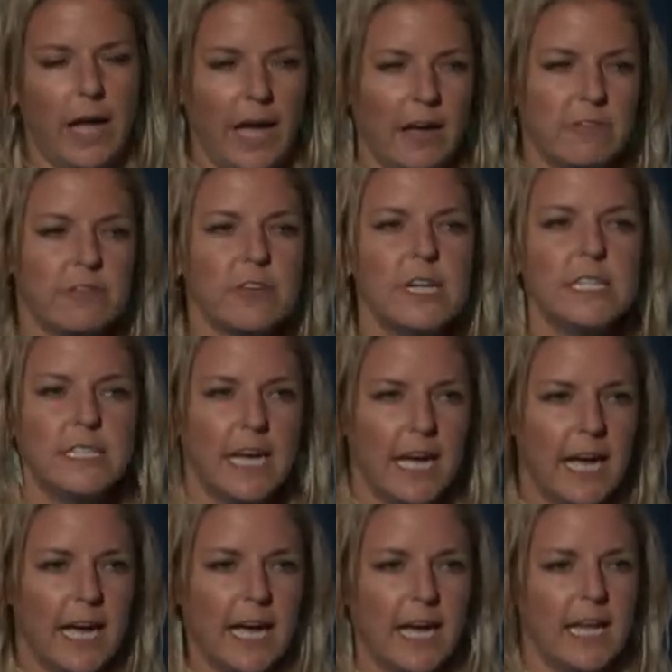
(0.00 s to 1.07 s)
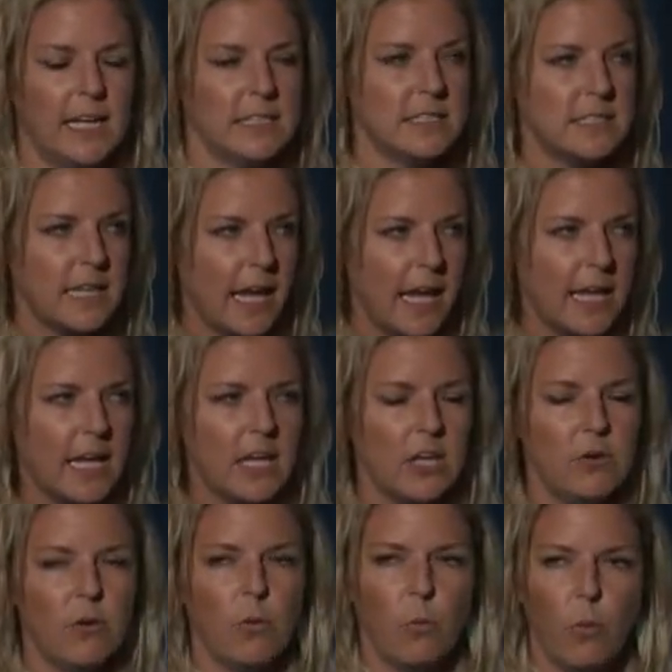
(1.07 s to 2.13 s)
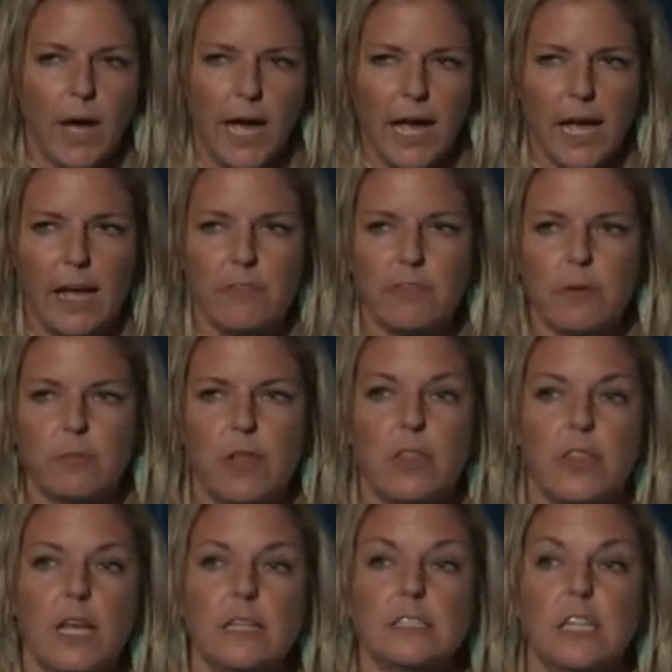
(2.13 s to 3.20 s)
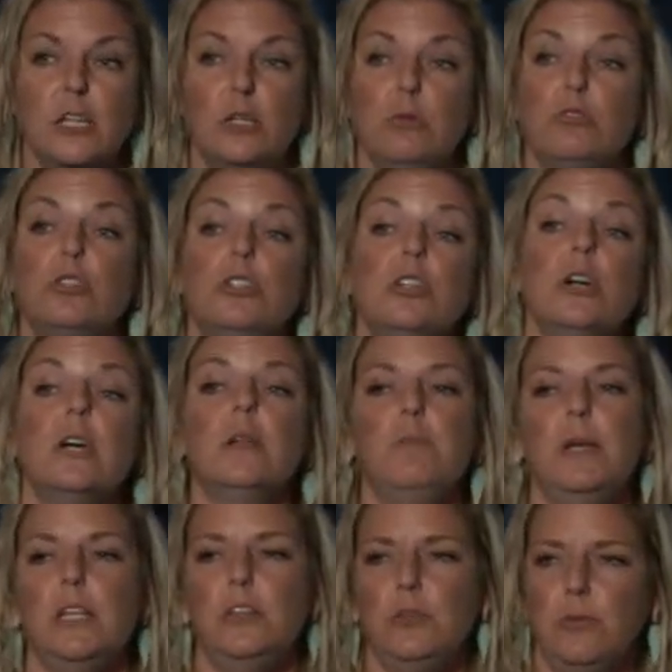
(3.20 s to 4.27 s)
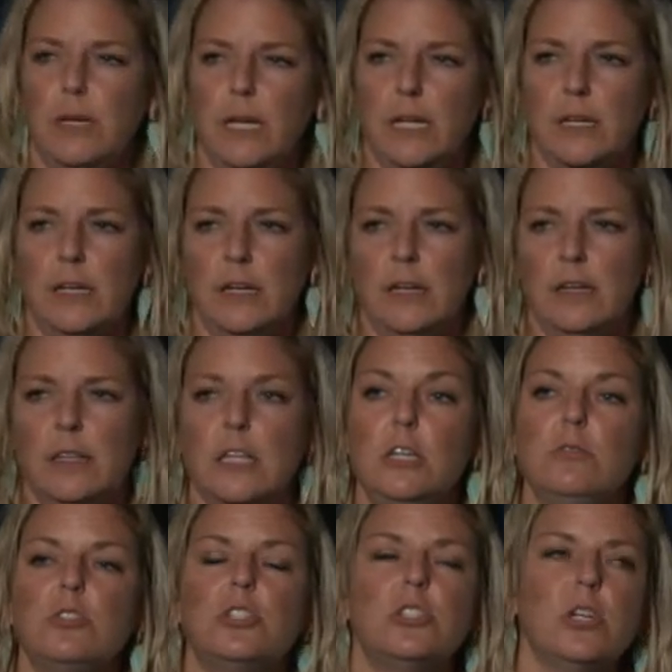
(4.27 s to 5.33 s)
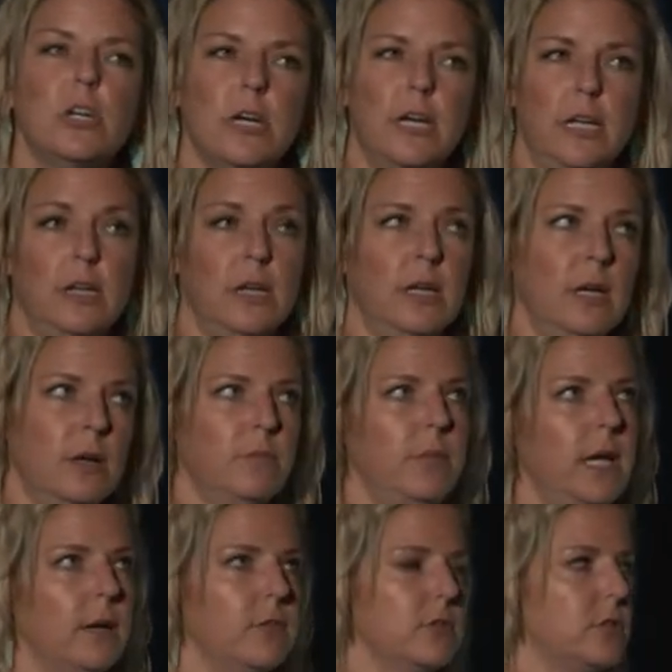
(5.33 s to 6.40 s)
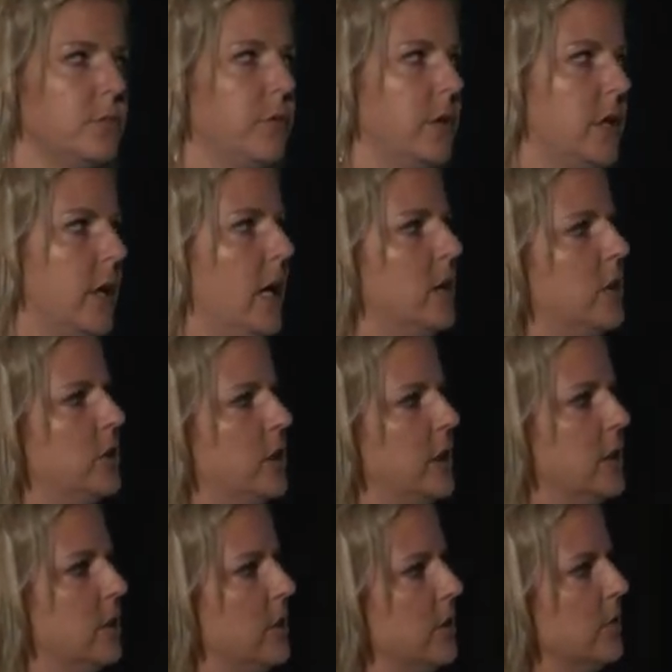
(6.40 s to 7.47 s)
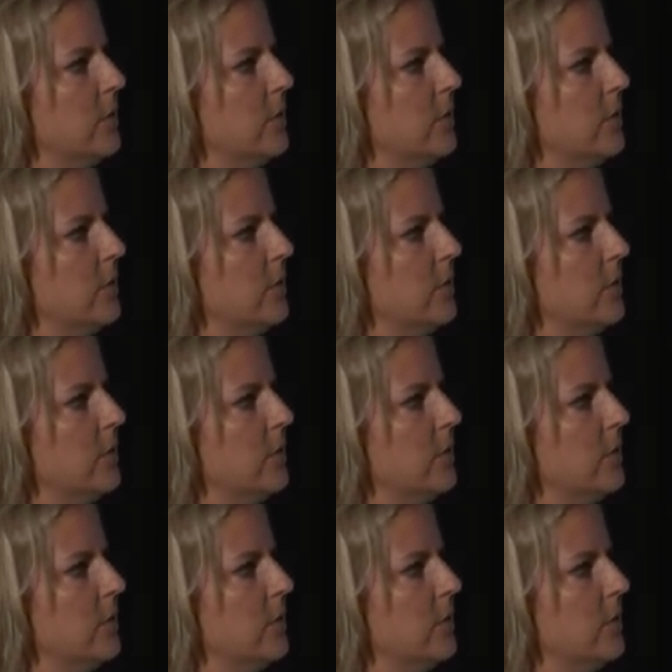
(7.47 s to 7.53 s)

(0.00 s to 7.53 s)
every day and it's taking you away from the things that you should be doing, that you should be able to put your energy into?